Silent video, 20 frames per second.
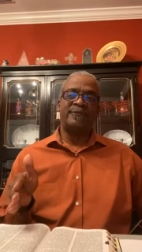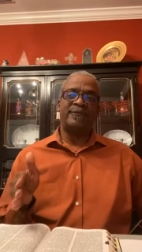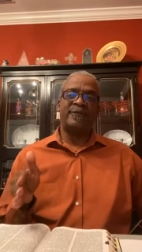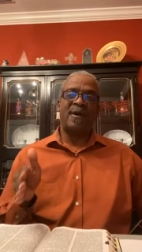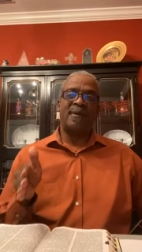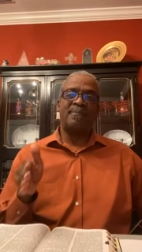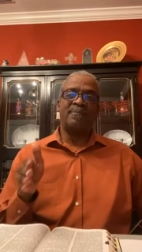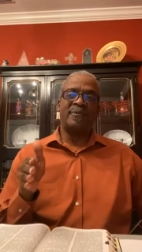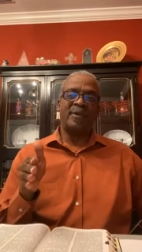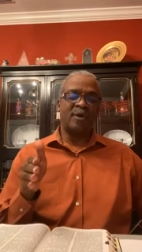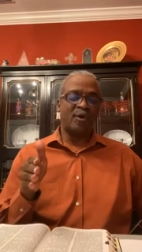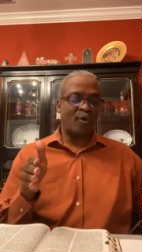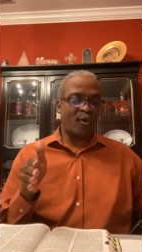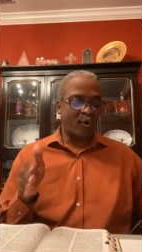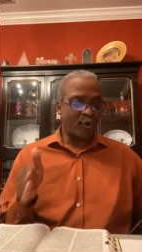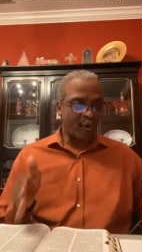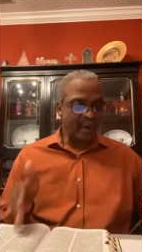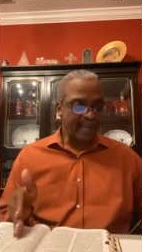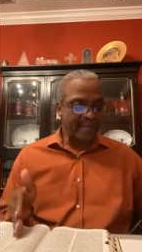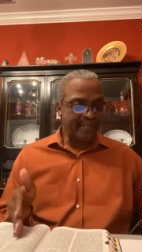from the
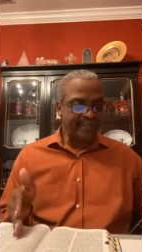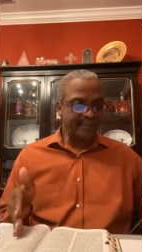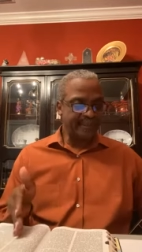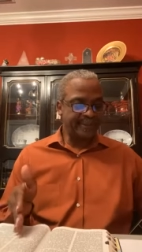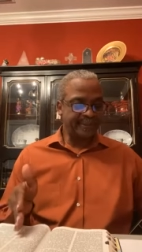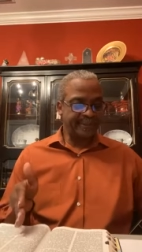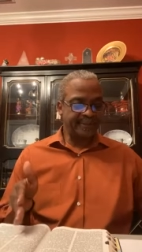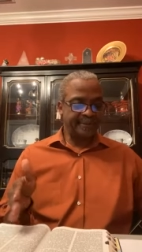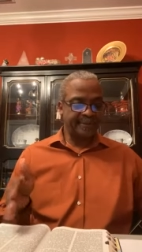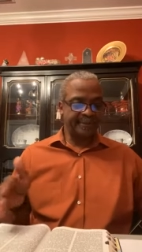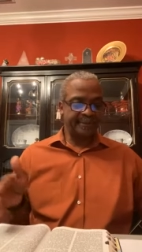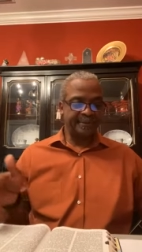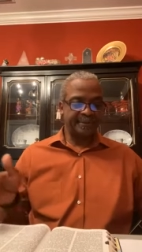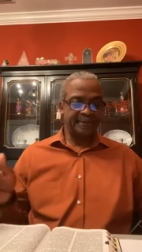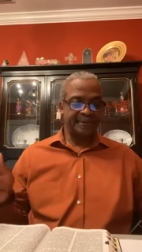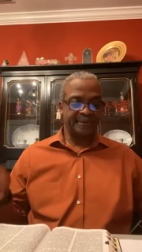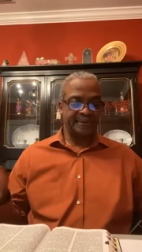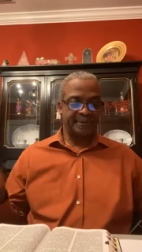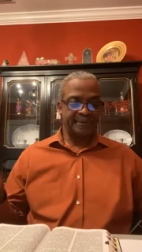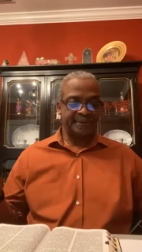cradle
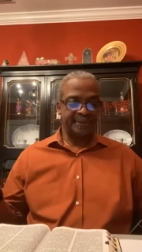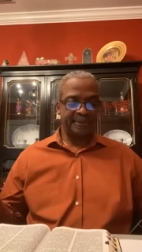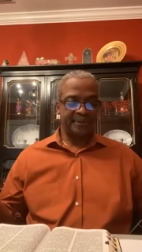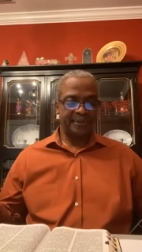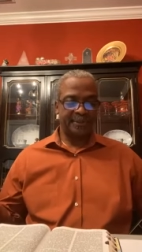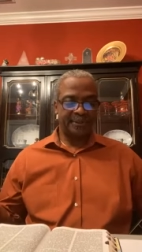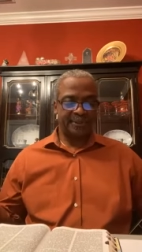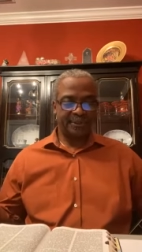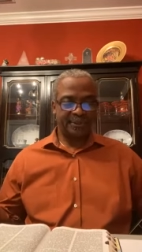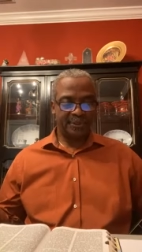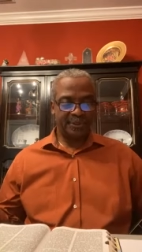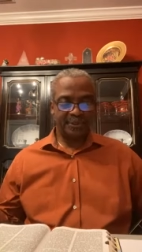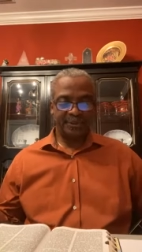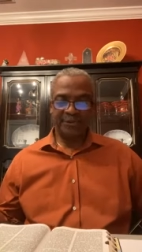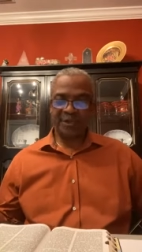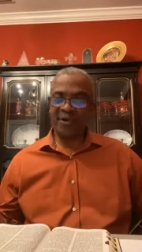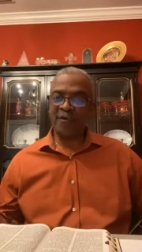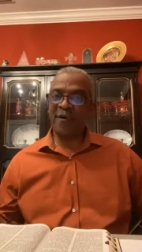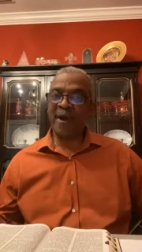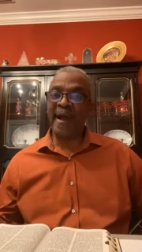
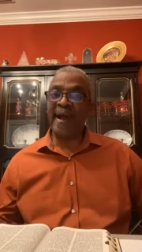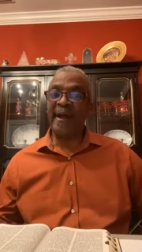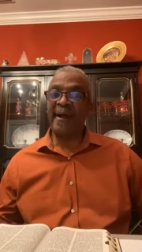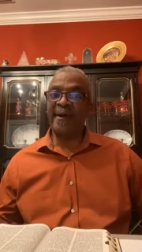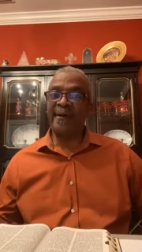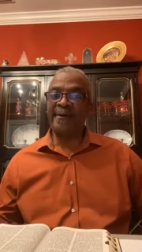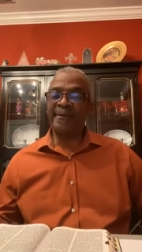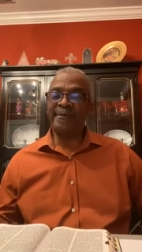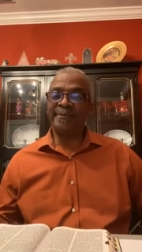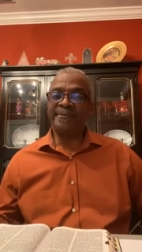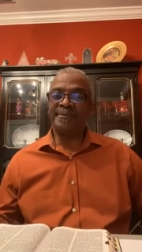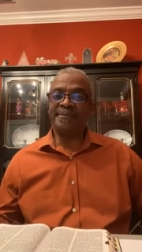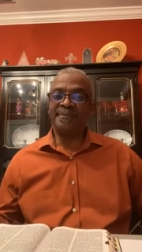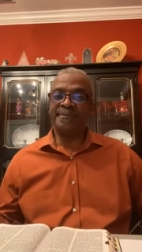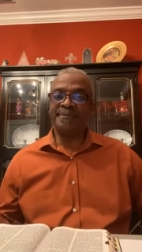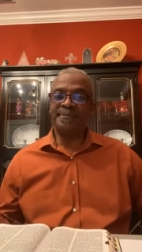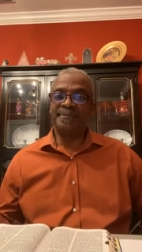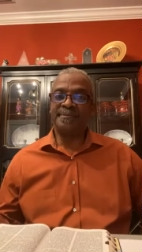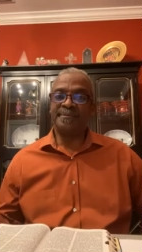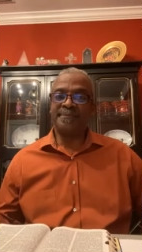to the crown.
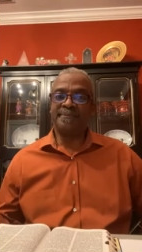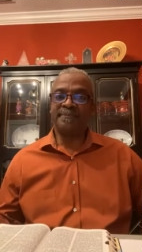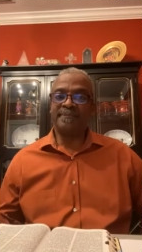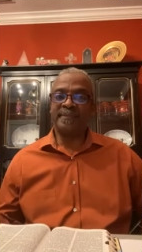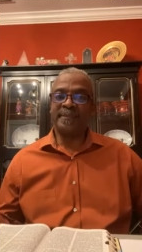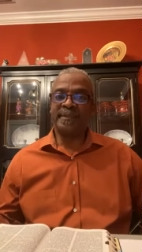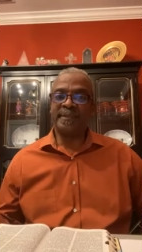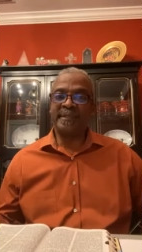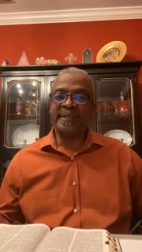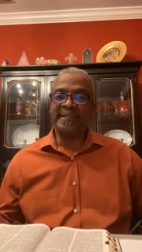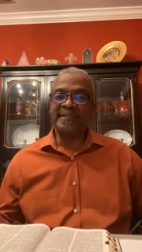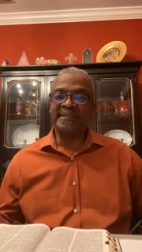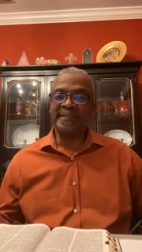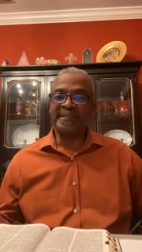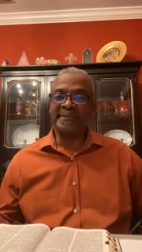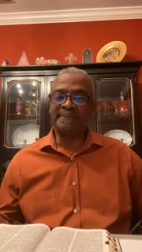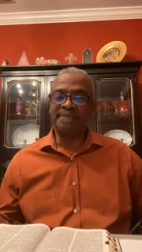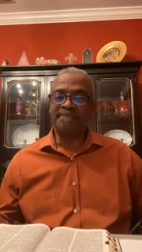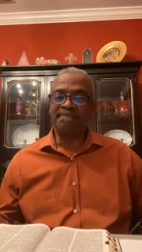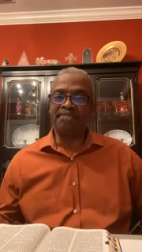
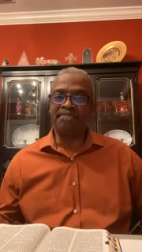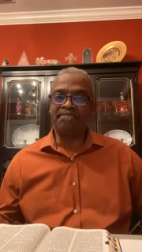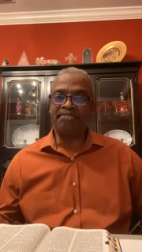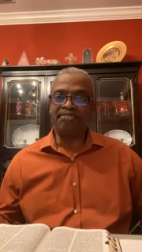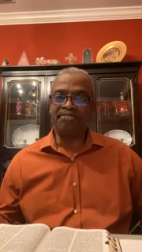Listen,